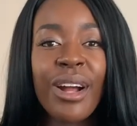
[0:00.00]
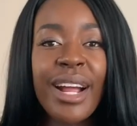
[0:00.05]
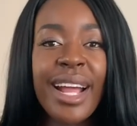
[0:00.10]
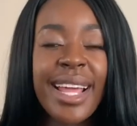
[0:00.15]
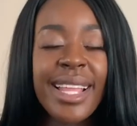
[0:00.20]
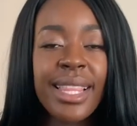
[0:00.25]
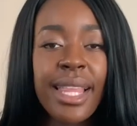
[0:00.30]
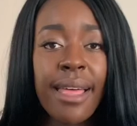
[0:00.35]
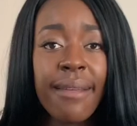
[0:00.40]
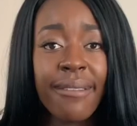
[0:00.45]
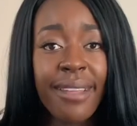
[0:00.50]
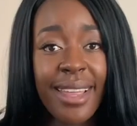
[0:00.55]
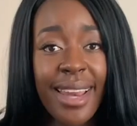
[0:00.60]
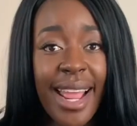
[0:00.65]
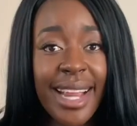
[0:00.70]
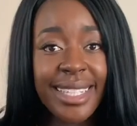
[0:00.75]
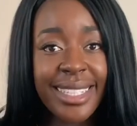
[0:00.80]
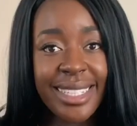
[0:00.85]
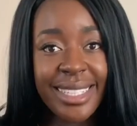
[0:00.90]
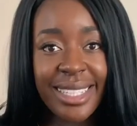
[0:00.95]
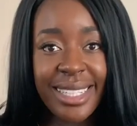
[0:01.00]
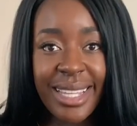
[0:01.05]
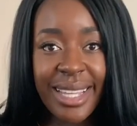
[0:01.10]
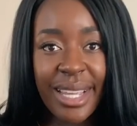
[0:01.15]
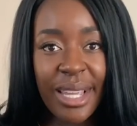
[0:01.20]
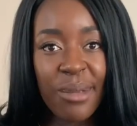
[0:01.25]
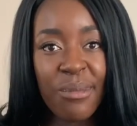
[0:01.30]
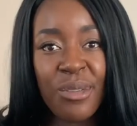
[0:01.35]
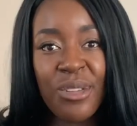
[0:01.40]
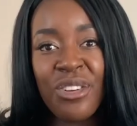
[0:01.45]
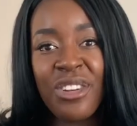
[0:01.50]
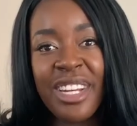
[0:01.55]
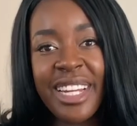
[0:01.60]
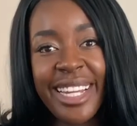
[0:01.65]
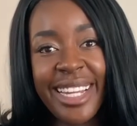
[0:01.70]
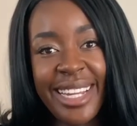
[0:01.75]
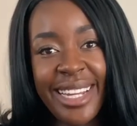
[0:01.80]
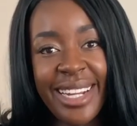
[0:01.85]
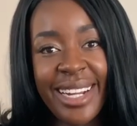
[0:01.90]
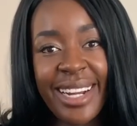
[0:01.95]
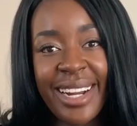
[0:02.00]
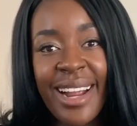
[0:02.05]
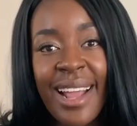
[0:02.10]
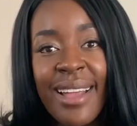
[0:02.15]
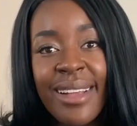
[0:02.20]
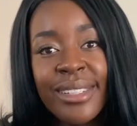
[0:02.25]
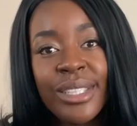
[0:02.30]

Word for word: I love connecting to the community here.